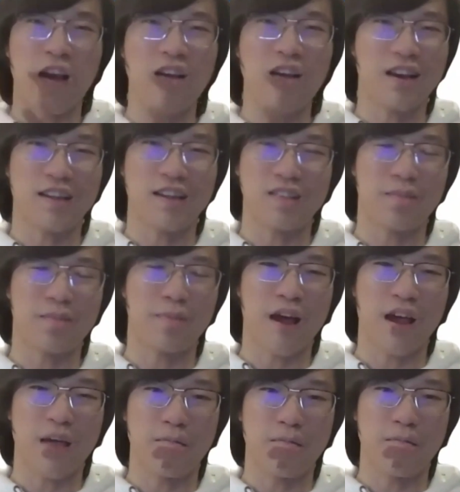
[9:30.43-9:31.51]

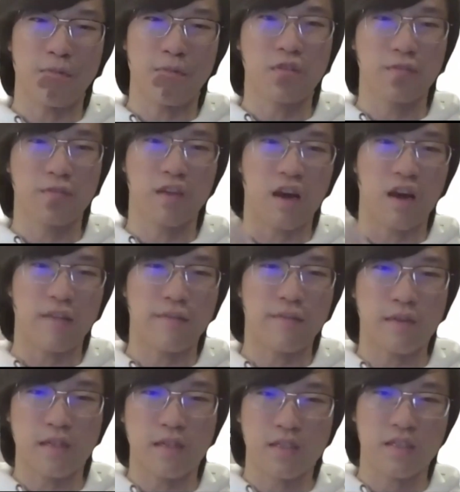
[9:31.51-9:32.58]
recognized by most of the
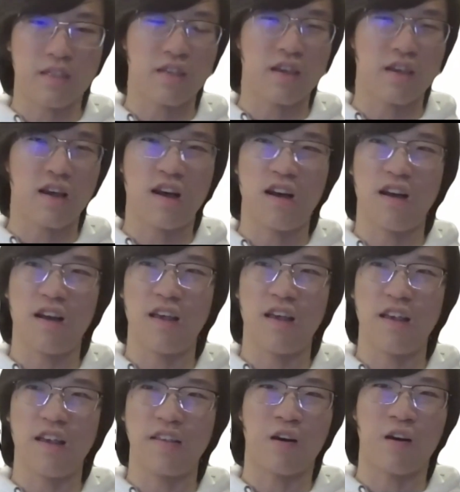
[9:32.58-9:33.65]
government
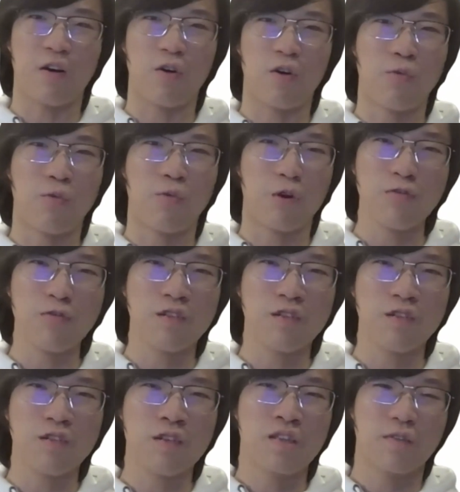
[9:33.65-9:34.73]
in the whole
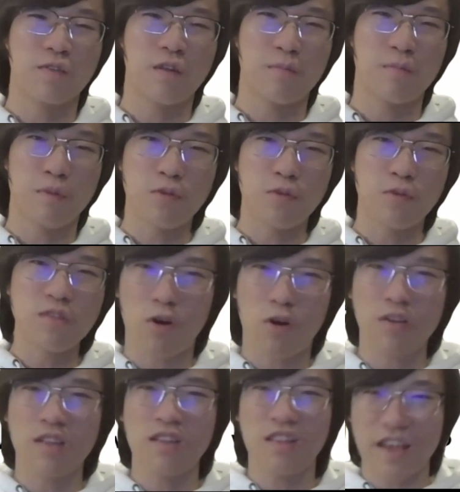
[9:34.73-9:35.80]
world. So the most
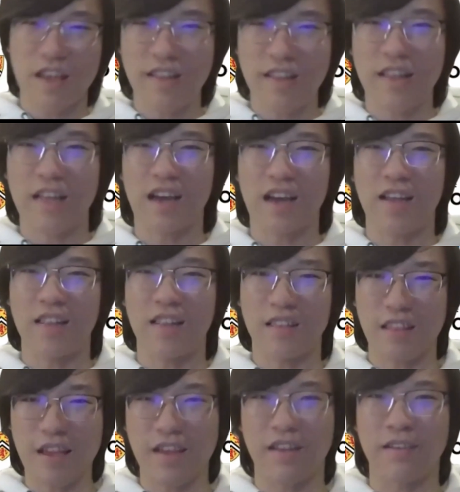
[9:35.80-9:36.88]
important thing that I
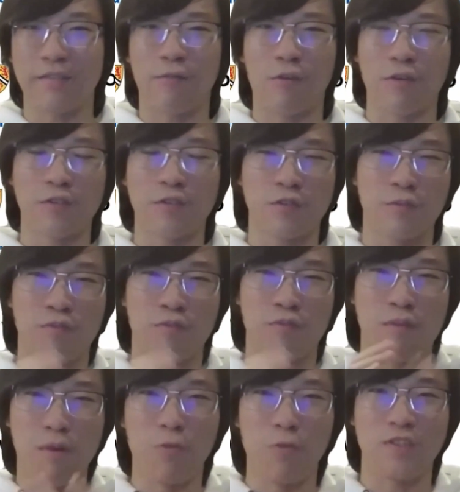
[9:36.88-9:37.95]
think to
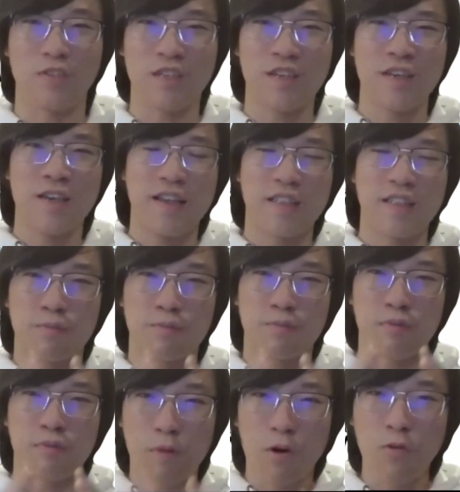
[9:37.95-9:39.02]
promote is to
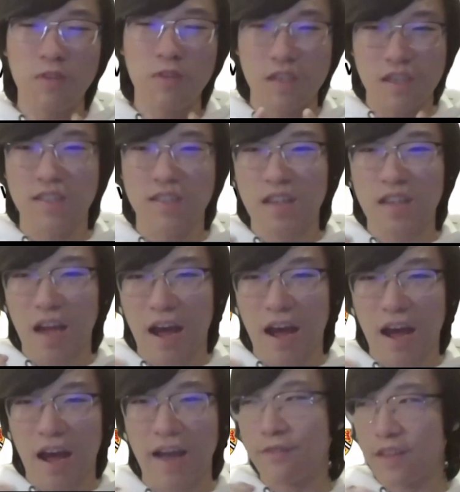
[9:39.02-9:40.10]
promote these kind
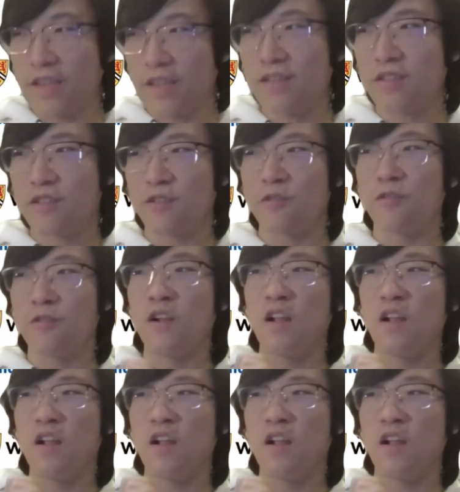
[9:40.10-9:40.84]
of things to